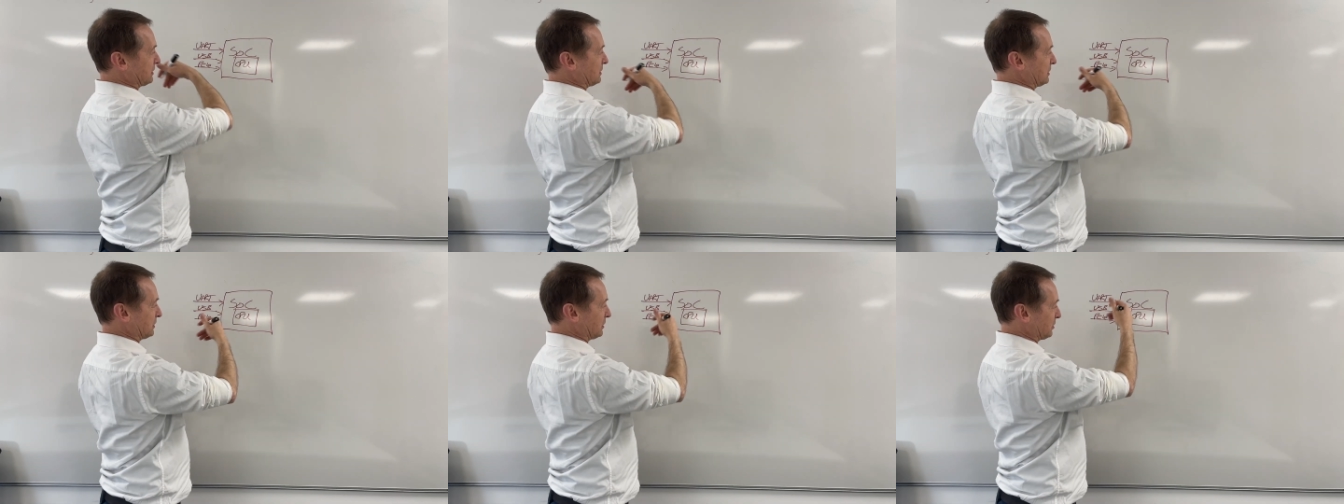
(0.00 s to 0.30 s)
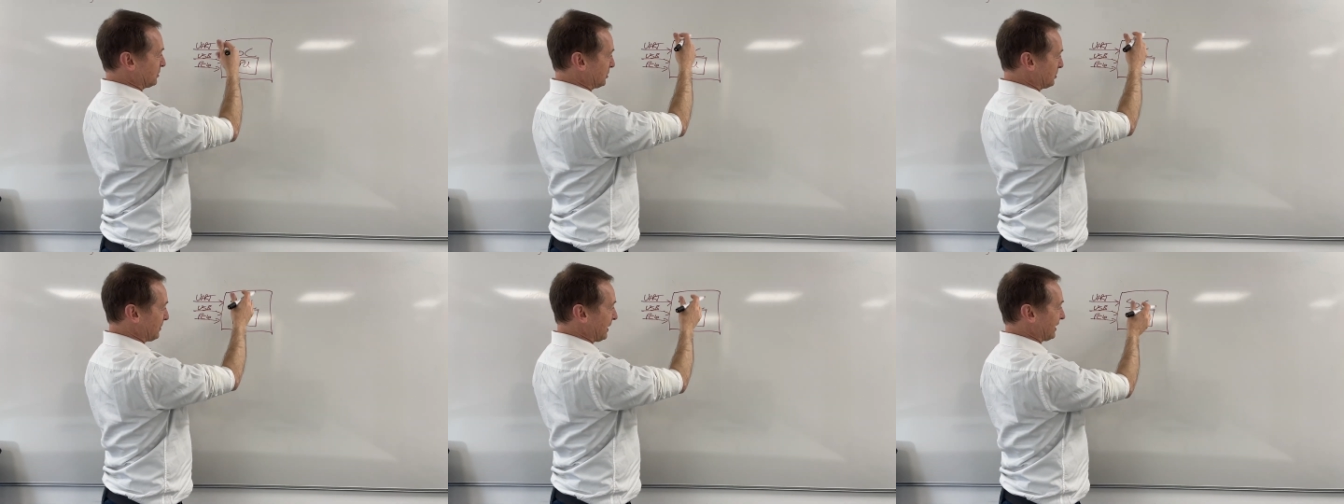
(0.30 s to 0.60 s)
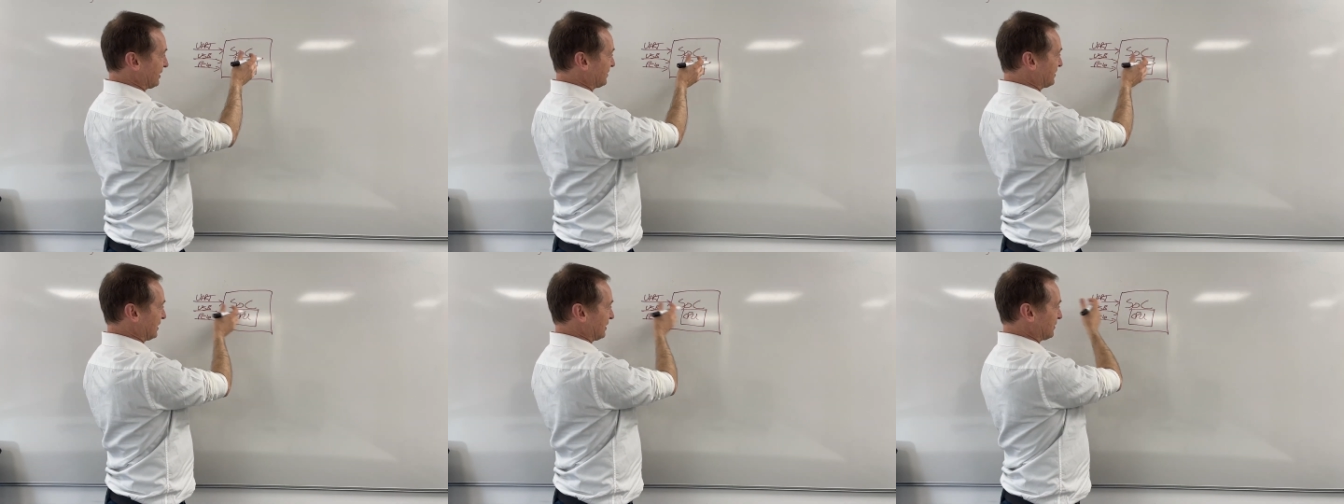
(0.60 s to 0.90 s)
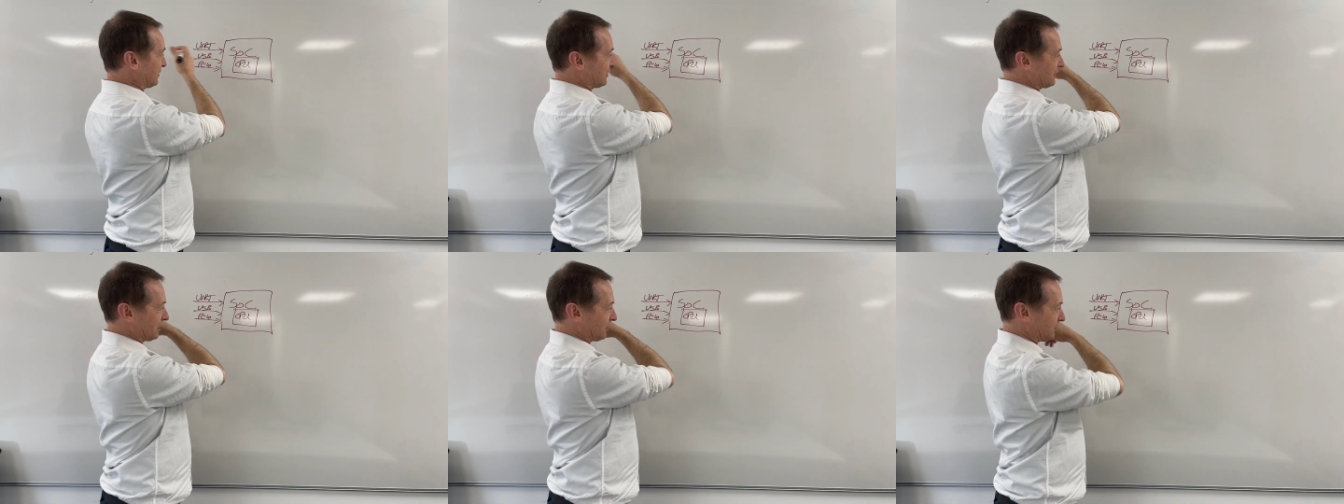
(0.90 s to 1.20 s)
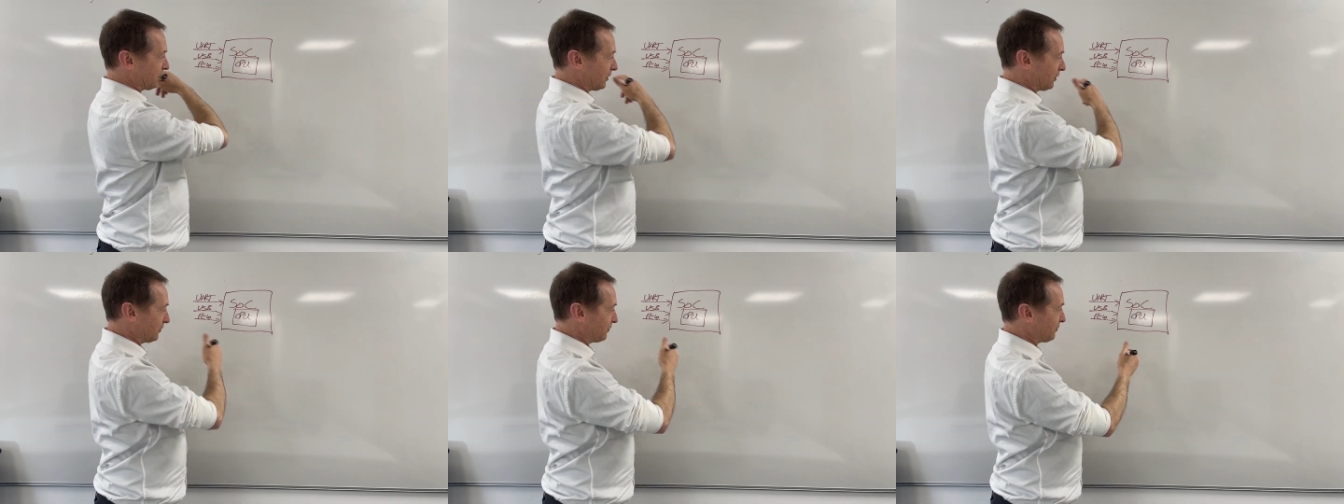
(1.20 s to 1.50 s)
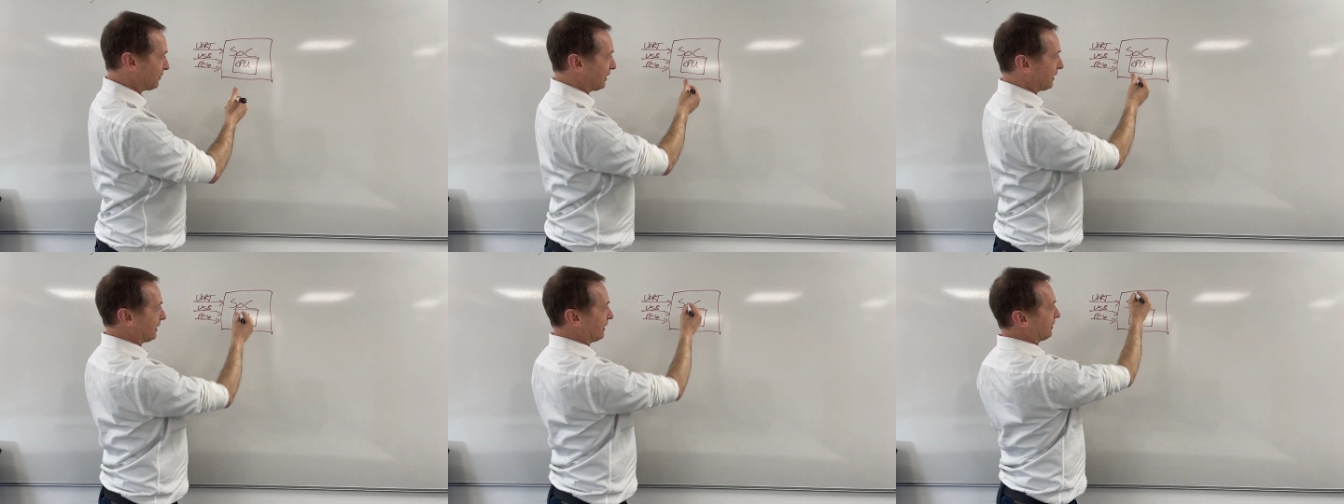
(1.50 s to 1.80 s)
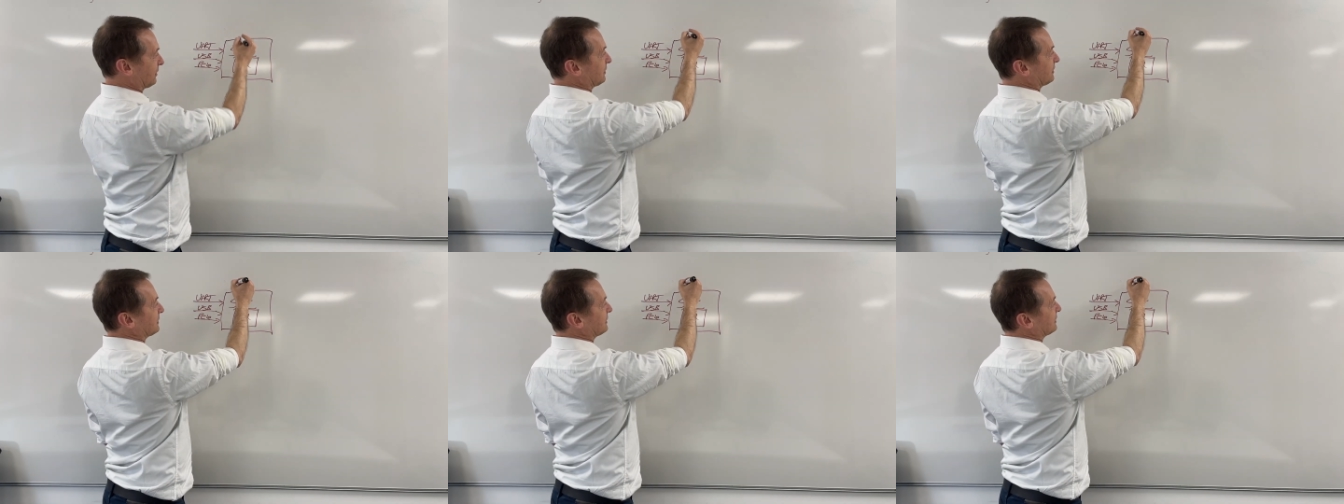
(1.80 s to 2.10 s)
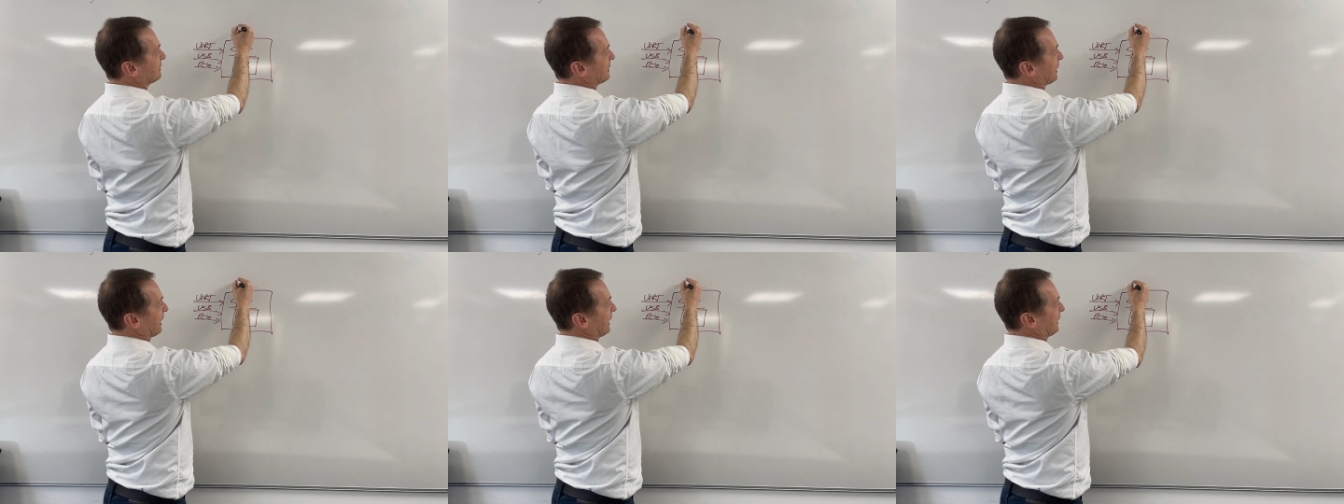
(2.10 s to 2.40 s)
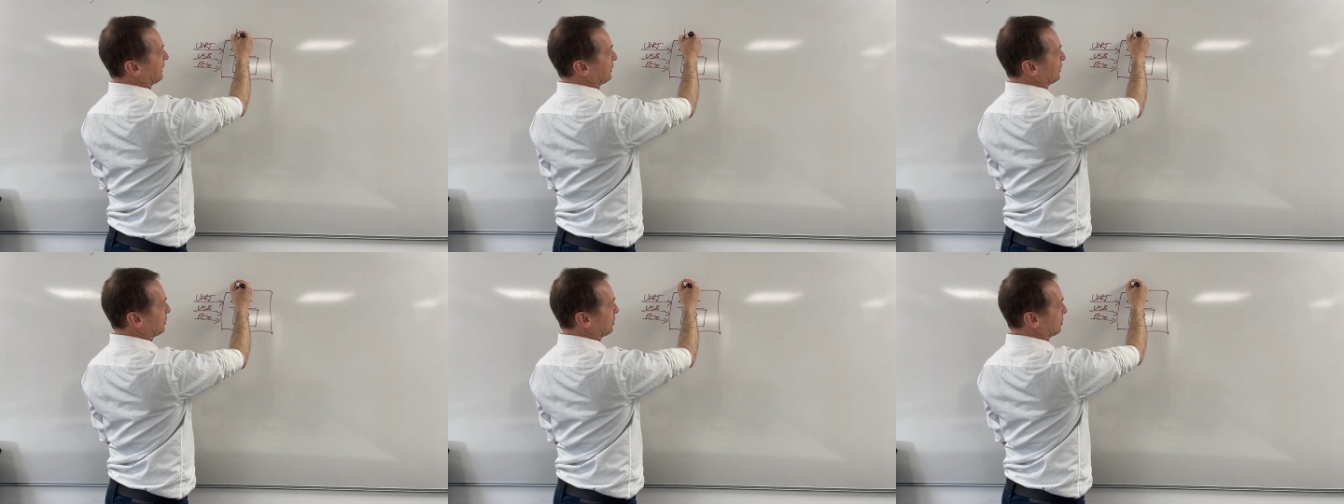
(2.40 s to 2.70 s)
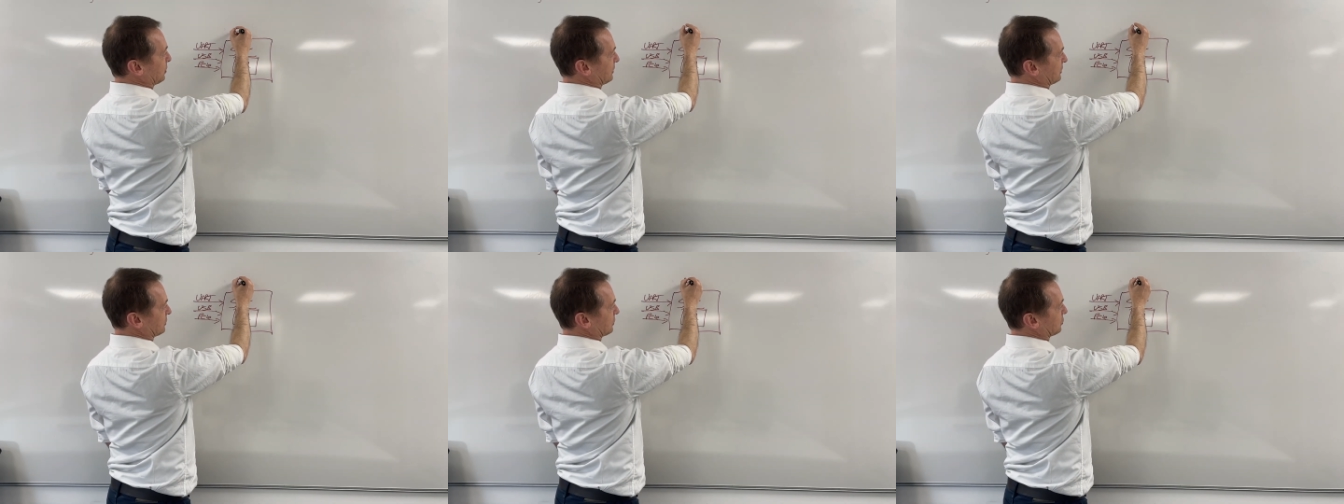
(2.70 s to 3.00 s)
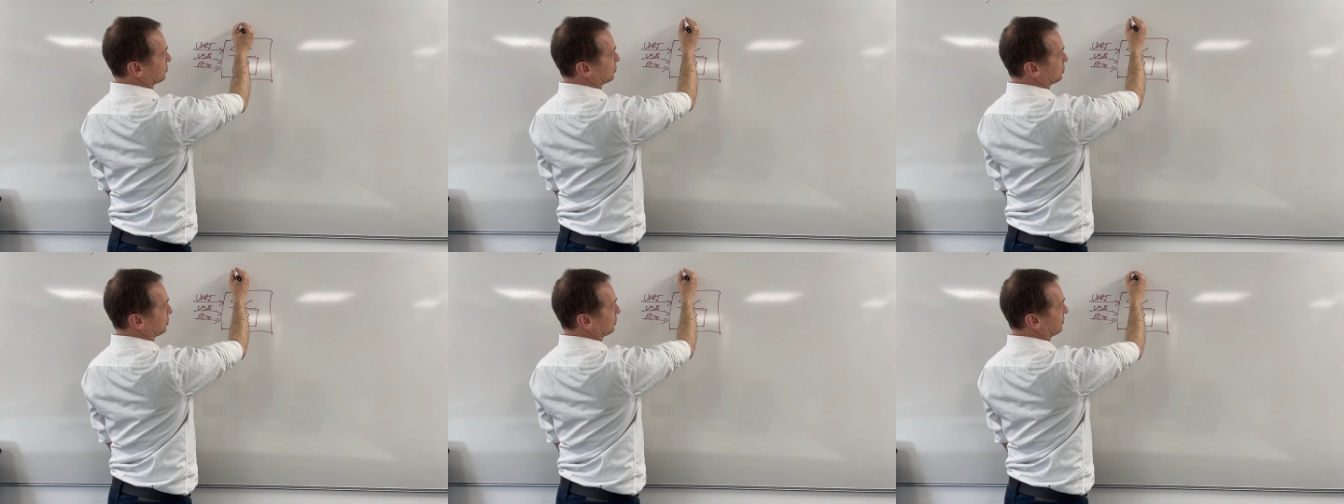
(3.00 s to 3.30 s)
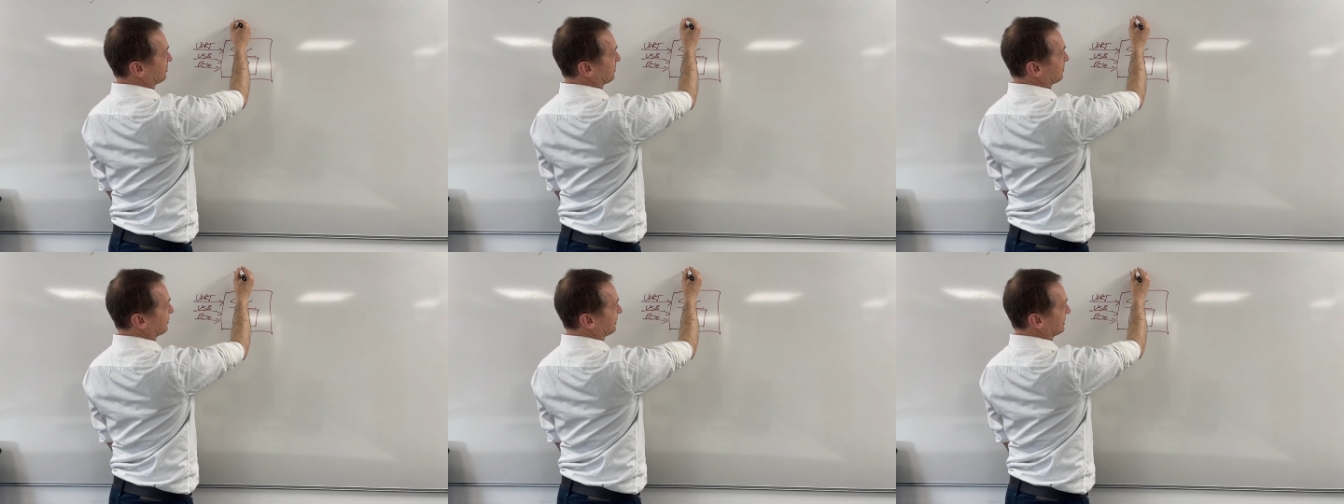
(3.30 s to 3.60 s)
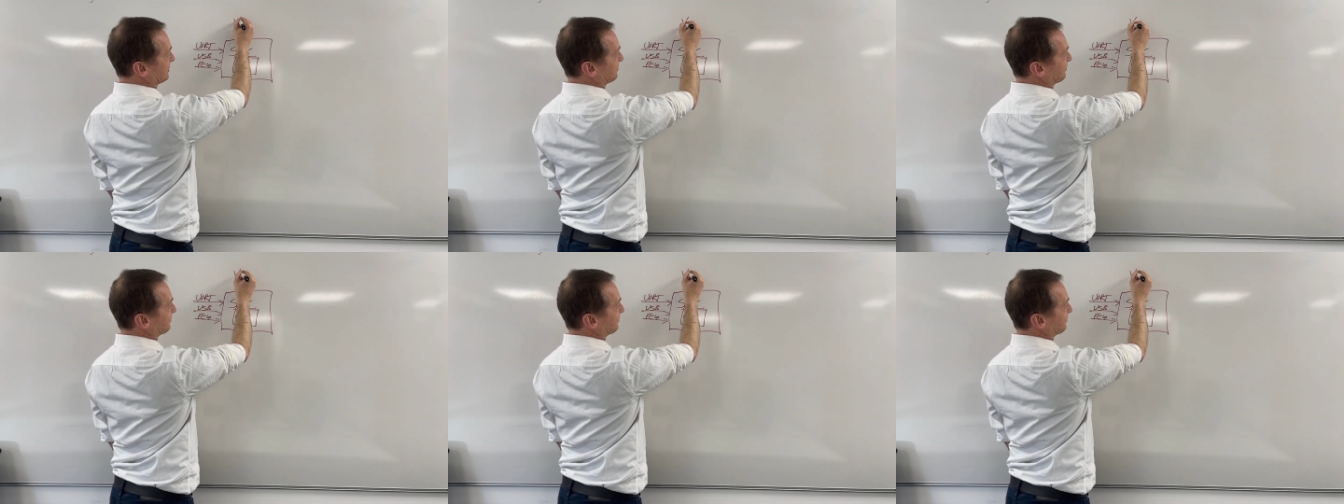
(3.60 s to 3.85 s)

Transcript: you know, you might send stuff out via I/O and control something.